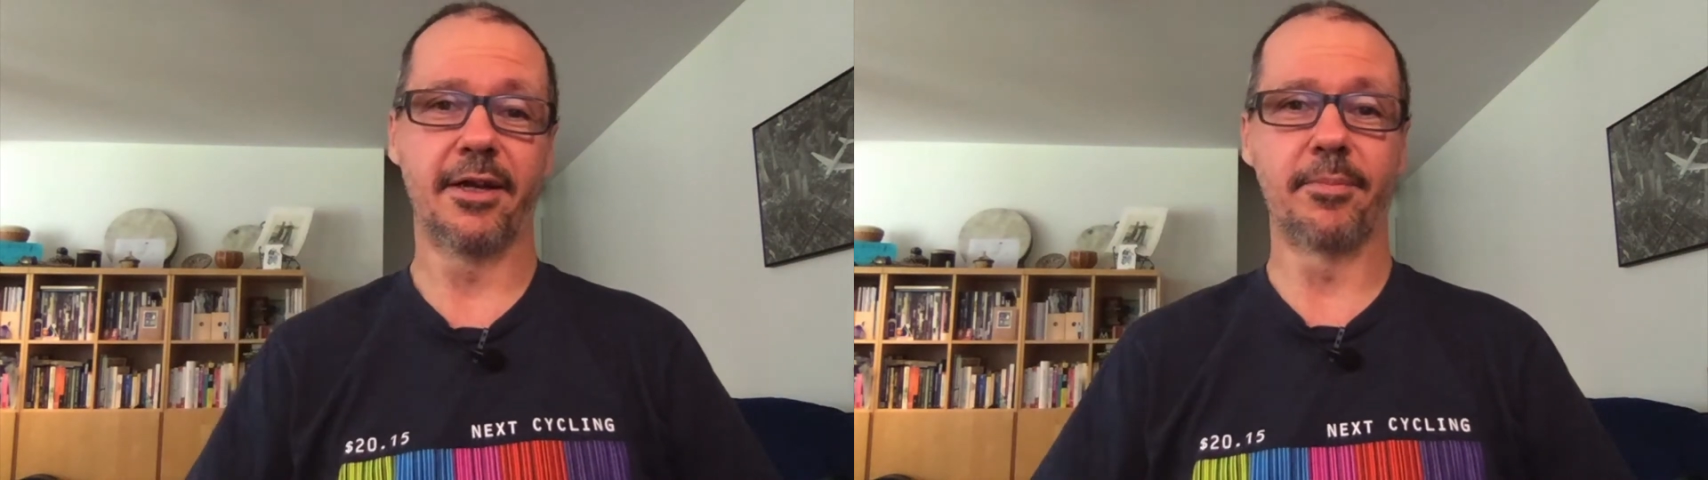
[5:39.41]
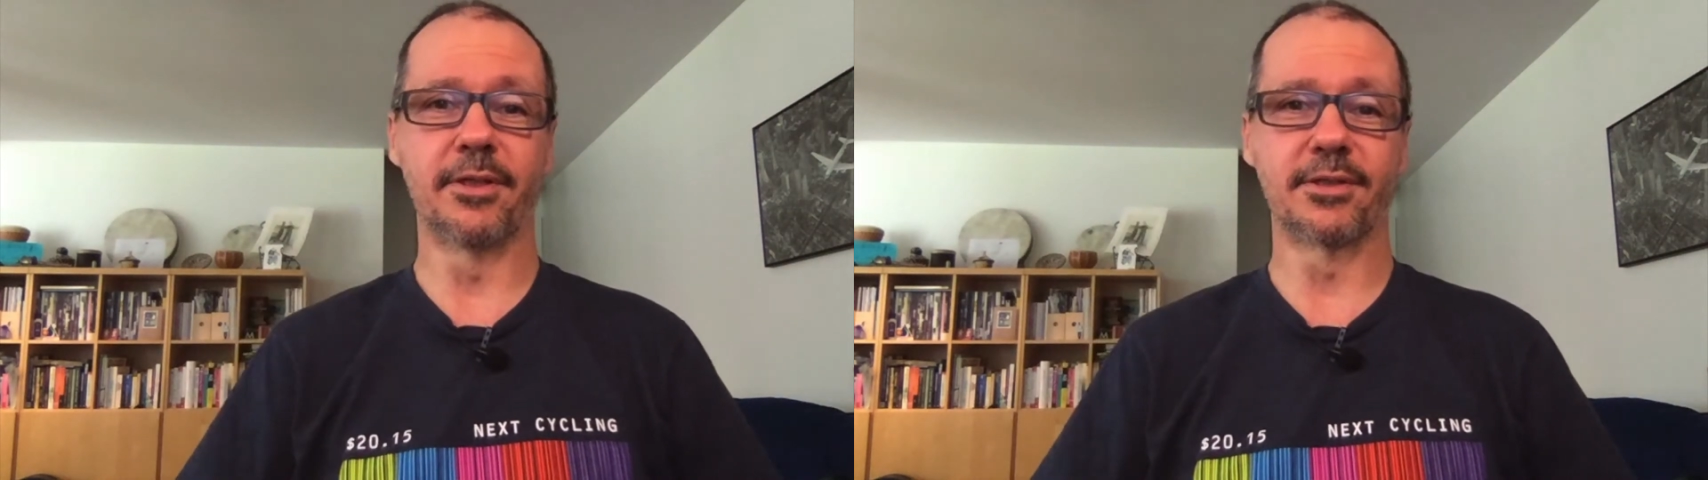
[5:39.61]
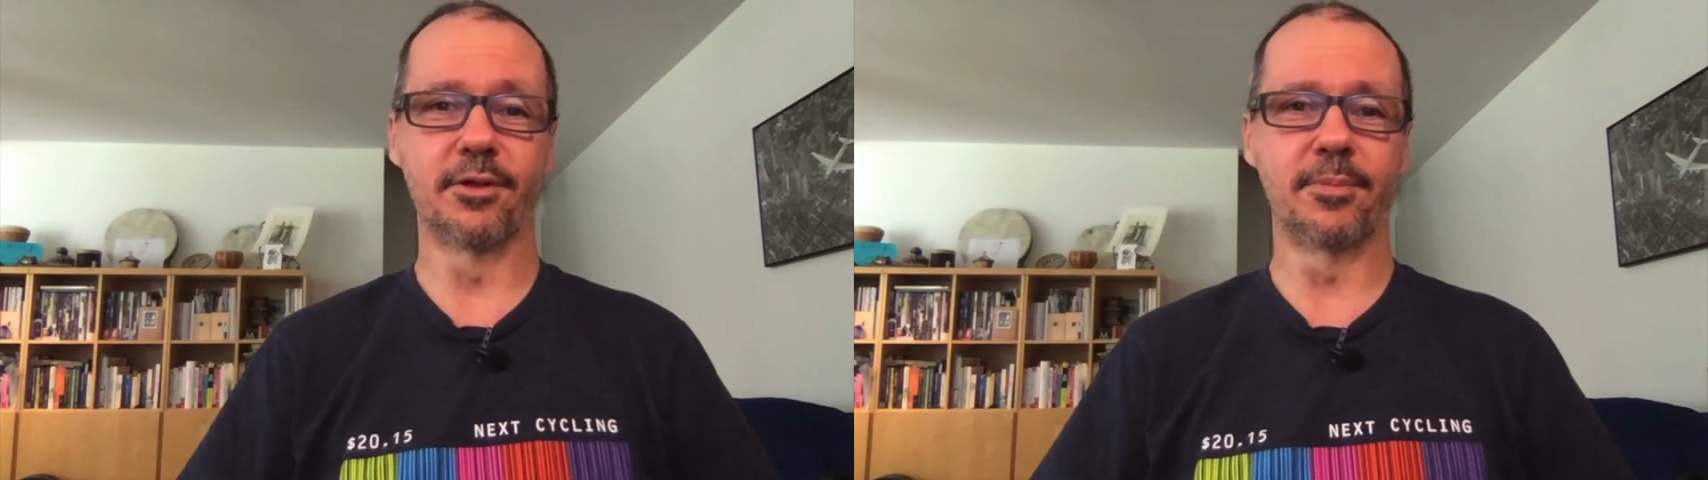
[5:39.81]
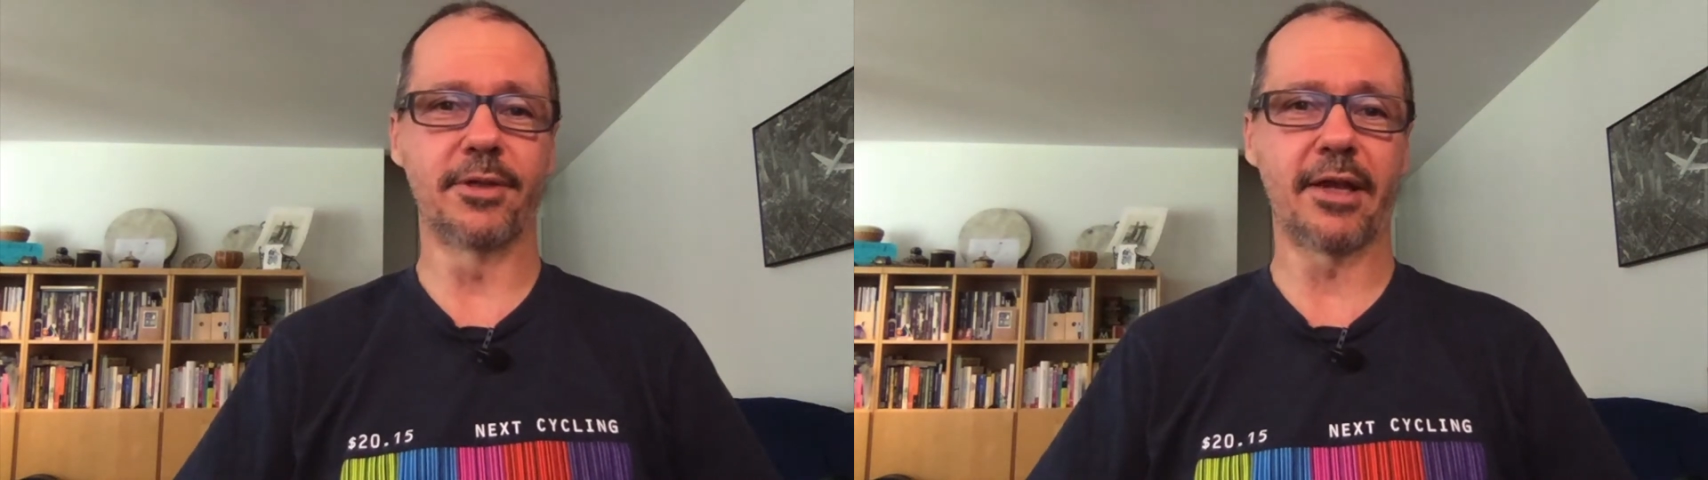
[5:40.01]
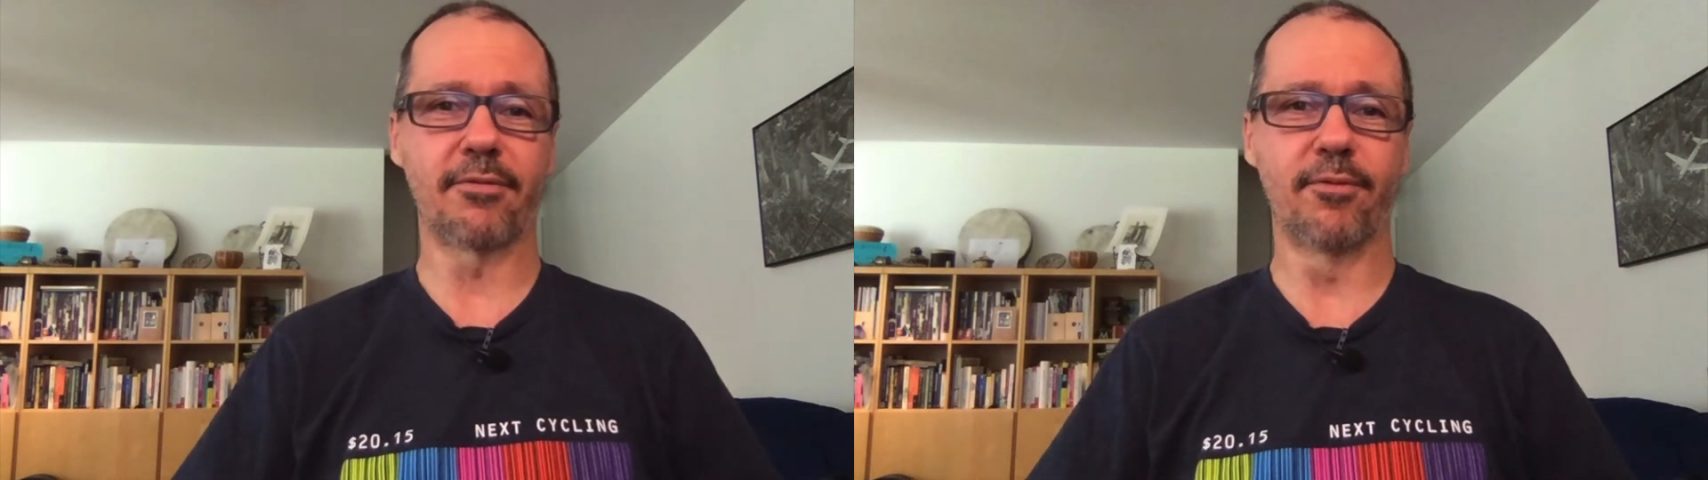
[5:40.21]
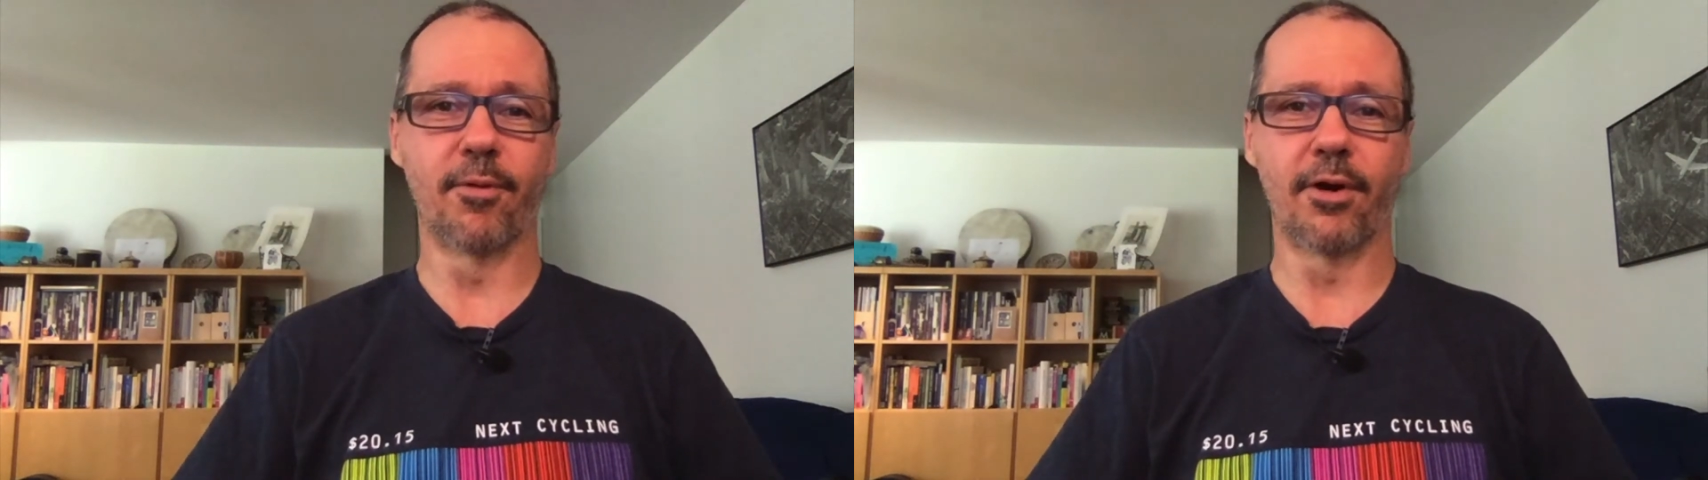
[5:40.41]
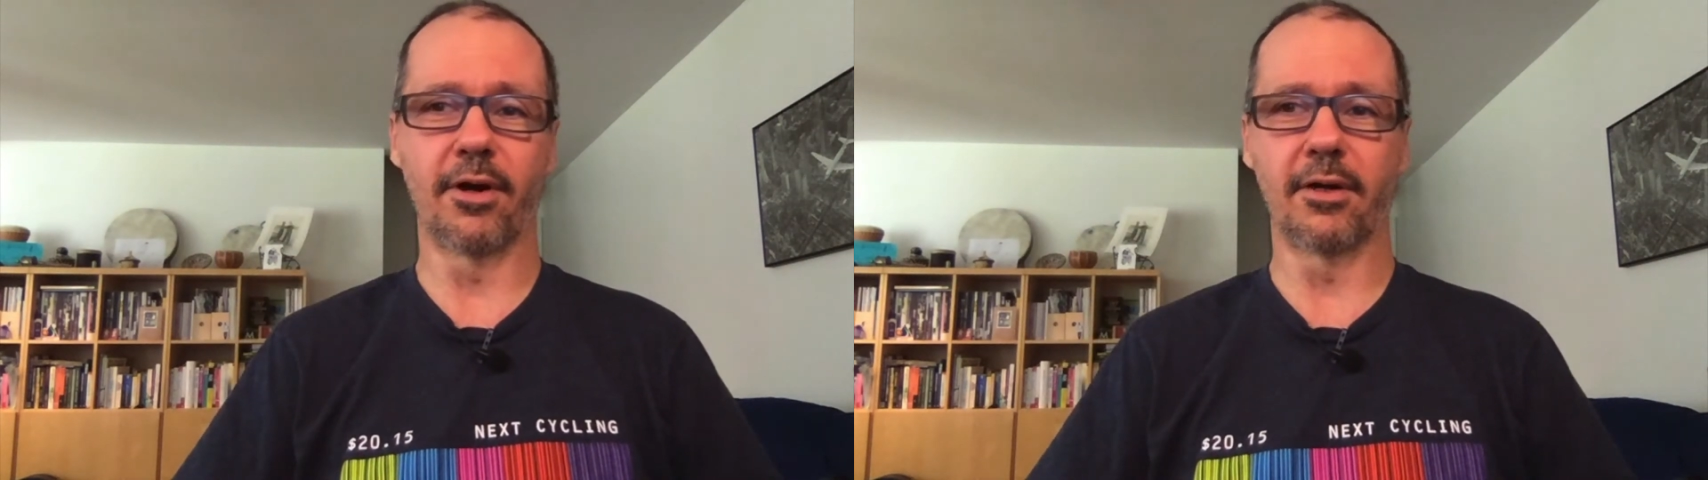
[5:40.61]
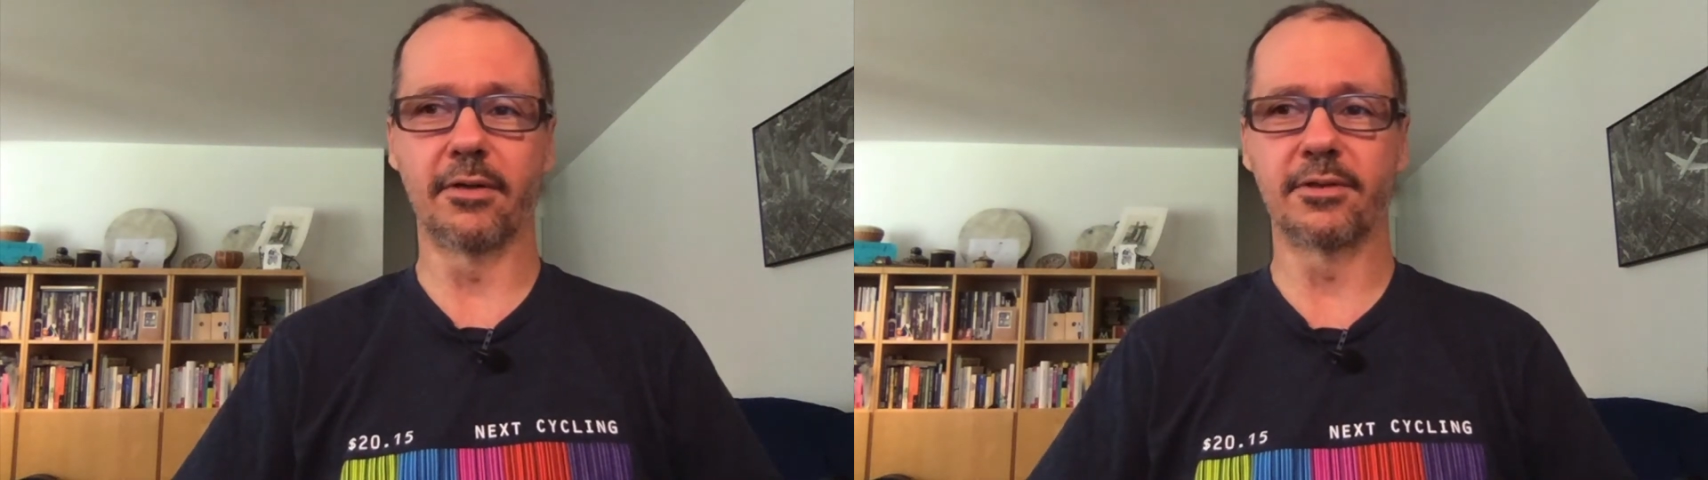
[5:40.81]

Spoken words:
this group of like 4